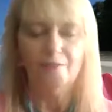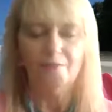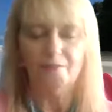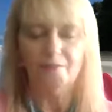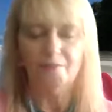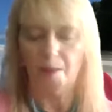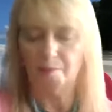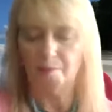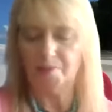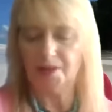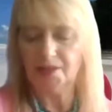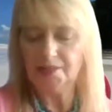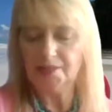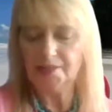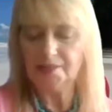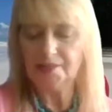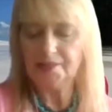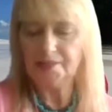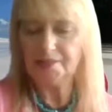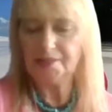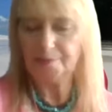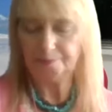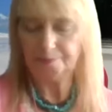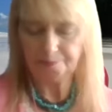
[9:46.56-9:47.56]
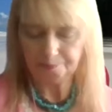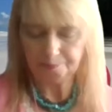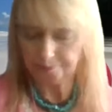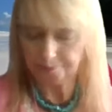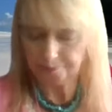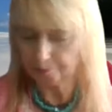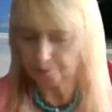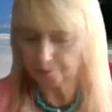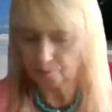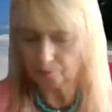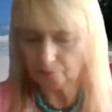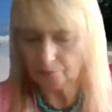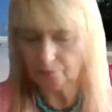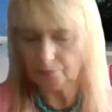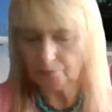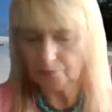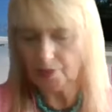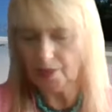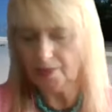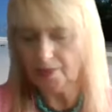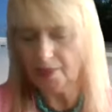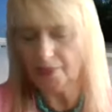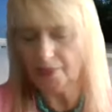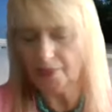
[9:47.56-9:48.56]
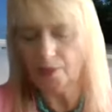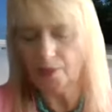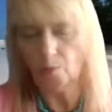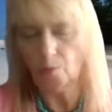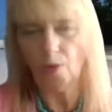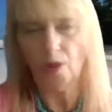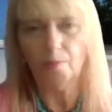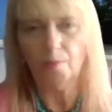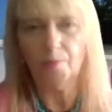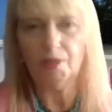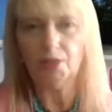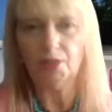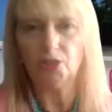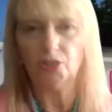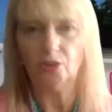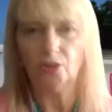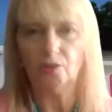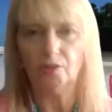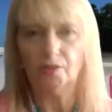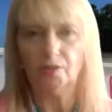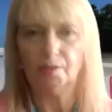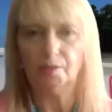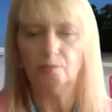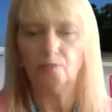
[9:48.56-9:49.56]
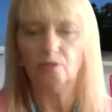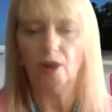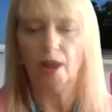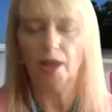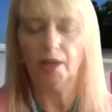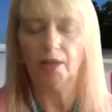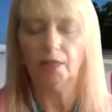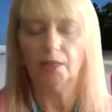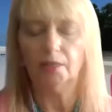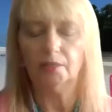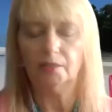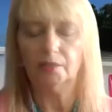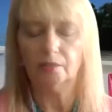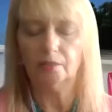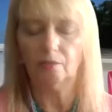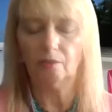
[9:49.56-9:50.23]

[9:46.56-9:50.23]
feminines. And then they wanted me to show you some dragons.